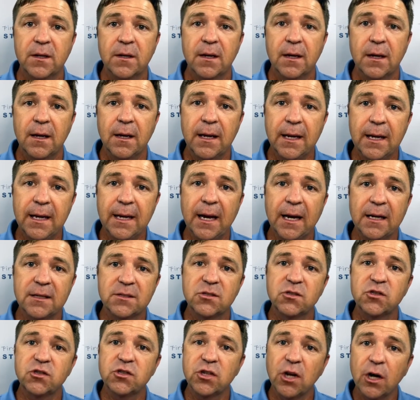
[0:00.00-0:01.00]
He
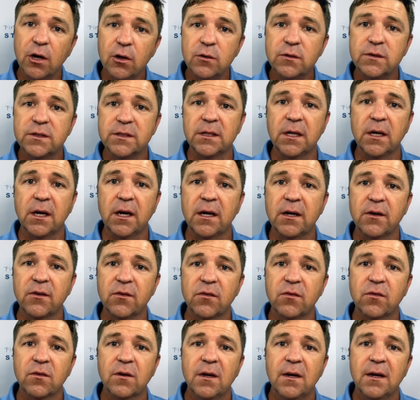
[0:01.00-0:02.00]
has chosen
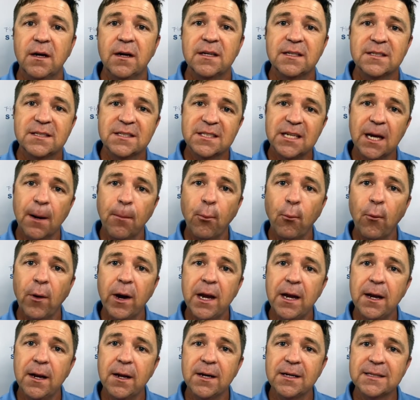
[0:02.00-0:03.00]
us,
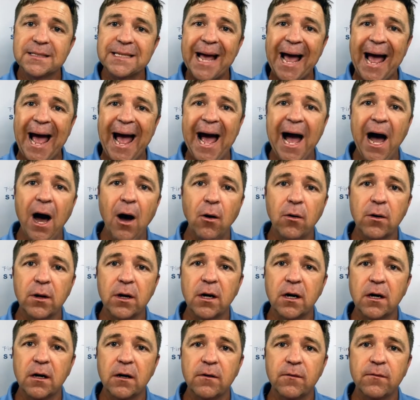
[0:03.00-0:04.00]
separated us out
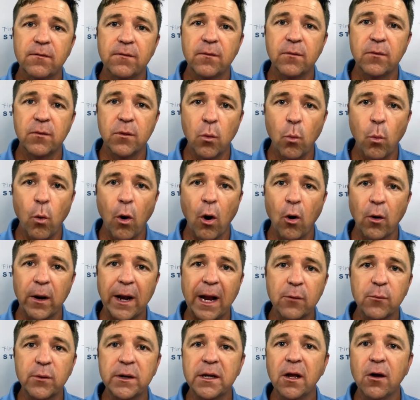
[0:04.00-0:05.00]
of the world.
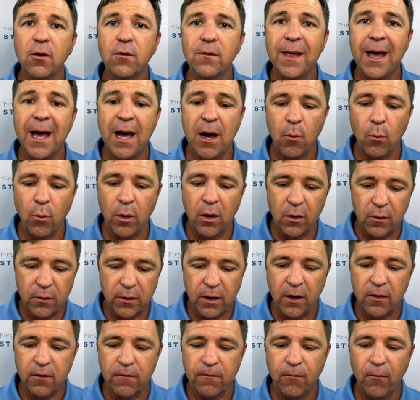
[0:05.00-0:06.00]
How do we know that? Well,
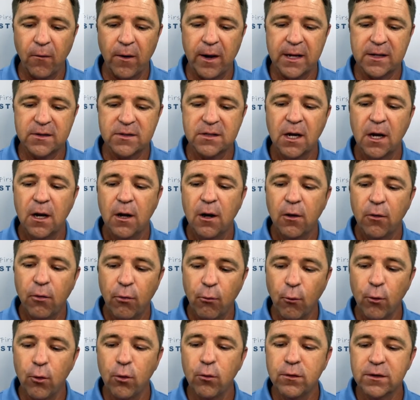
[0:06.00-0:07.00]
the other phrase,
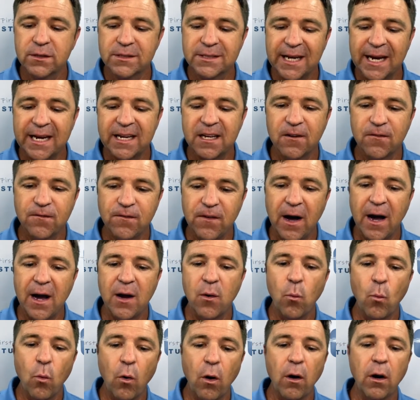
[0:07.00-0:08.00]
through the
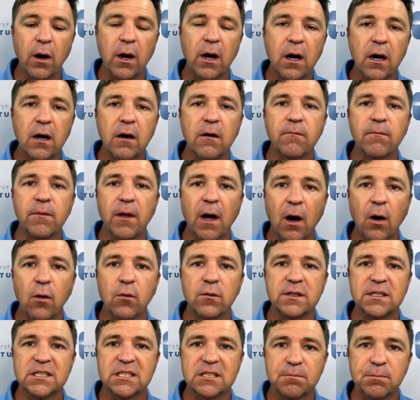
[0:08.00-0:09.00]
sanctifying work of the
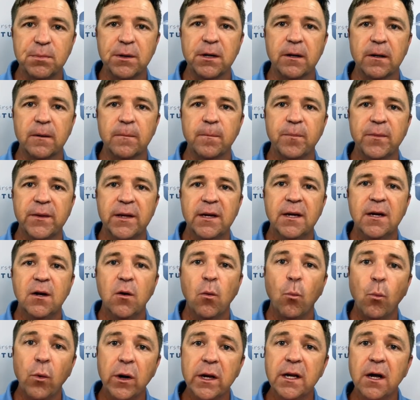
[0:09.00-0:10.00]
Holy Spirit.
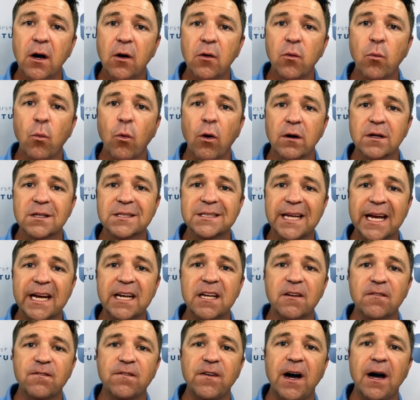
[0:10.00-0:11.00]
We know the word
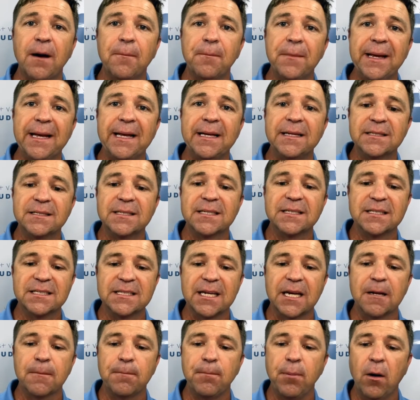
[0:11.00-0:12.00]
sanctify means to
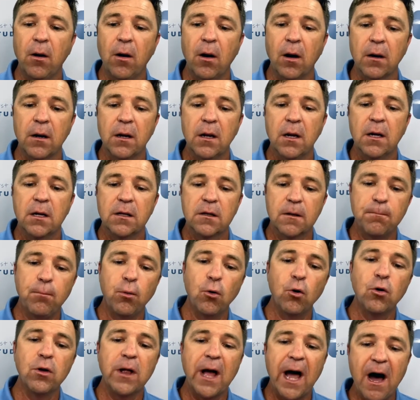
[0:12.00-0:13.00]
set apart, to
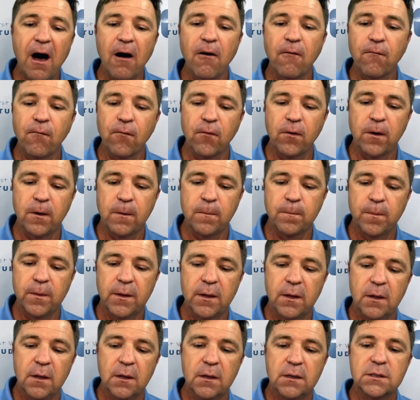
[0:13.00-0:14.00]
pull out from,
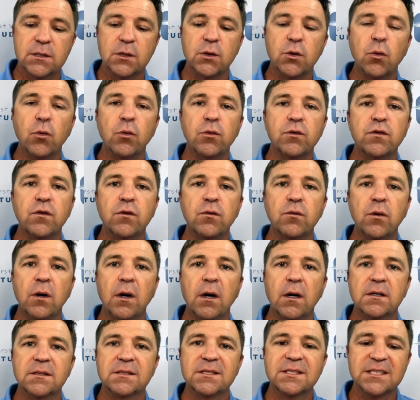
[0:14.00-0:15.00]

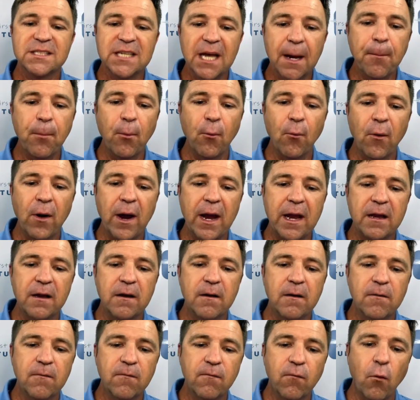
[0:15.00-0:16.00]
to separate
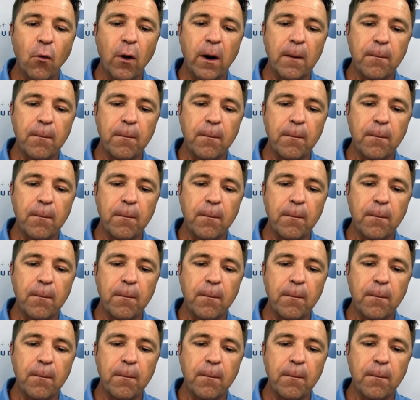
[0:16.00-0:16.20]
for a